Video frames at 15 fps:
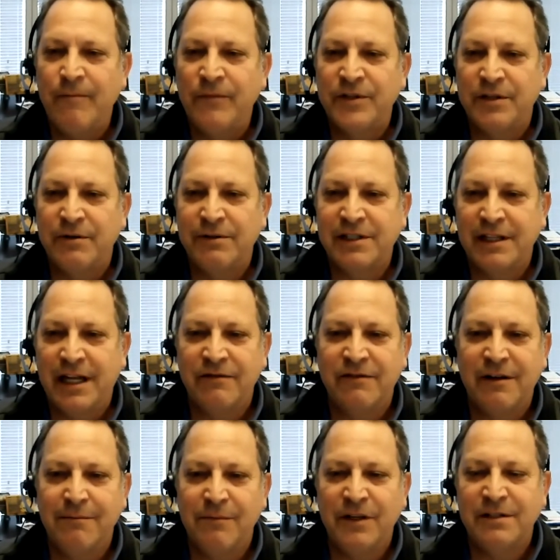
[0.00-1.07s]
So there's
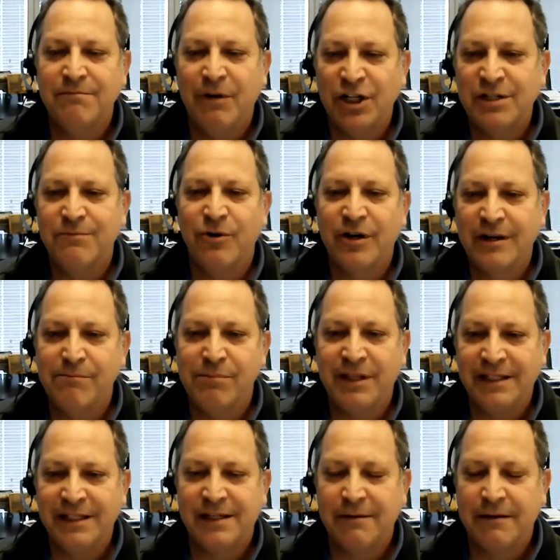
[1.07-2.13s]
there's much more
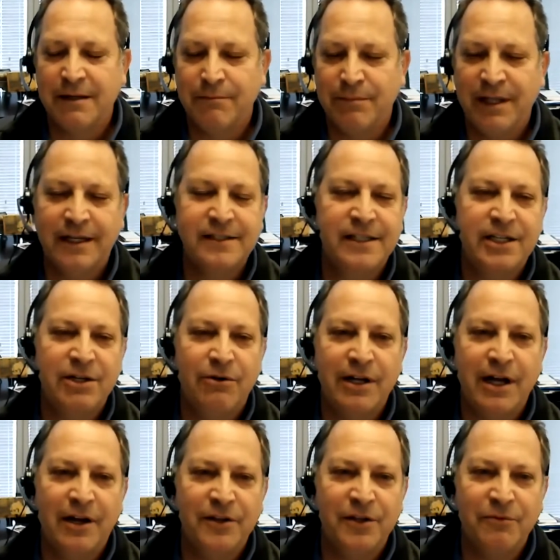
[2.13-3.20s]
complexity going
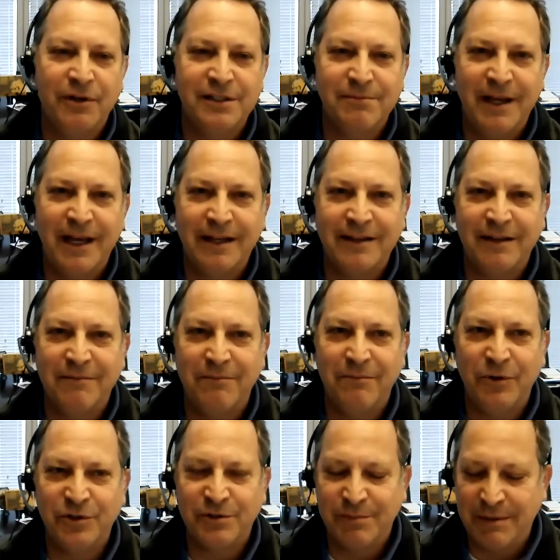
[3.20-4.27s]
on in the West Bank than
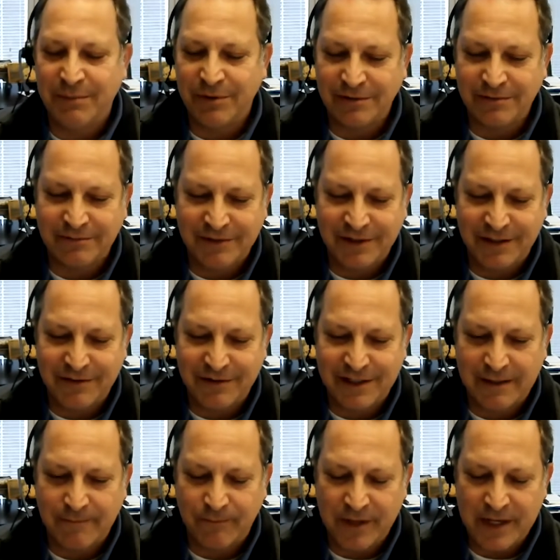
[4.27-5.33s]
most people
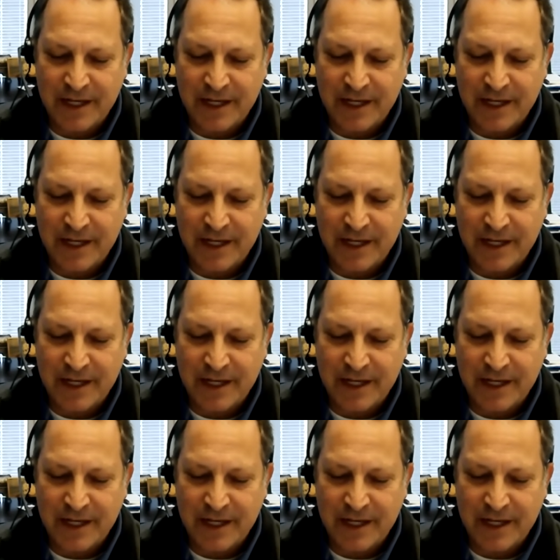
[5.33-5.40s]
understand.